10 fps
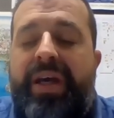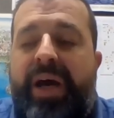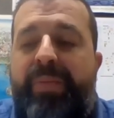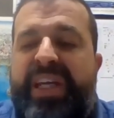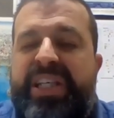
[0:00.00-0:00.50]

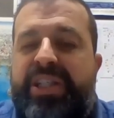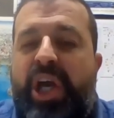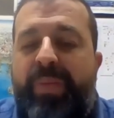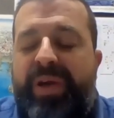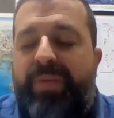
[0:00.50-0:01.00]
a big
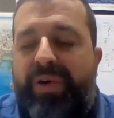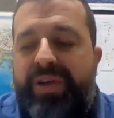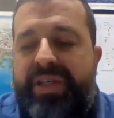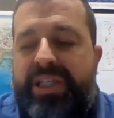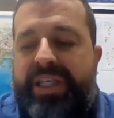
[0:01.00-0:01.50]
scoping
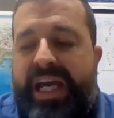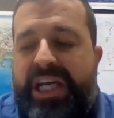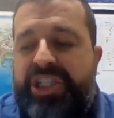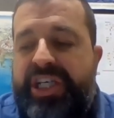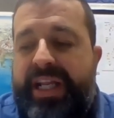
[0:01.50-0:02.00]
process
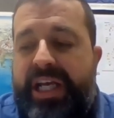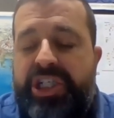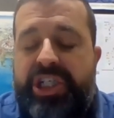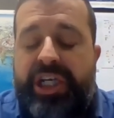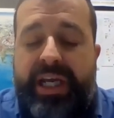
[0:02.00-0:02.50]
CaCHE did
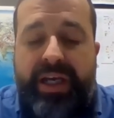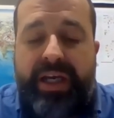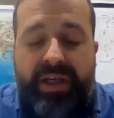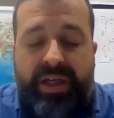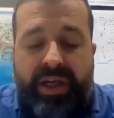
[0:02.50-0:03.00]
last year,
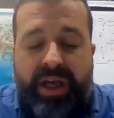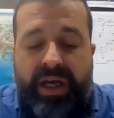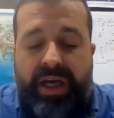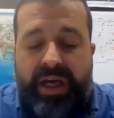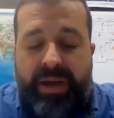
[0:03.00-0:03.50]

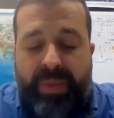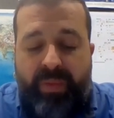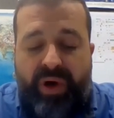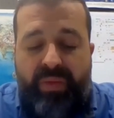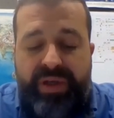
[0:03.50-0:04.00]

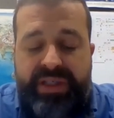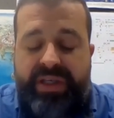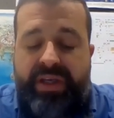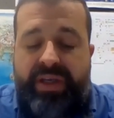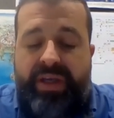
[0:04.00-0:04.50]
one was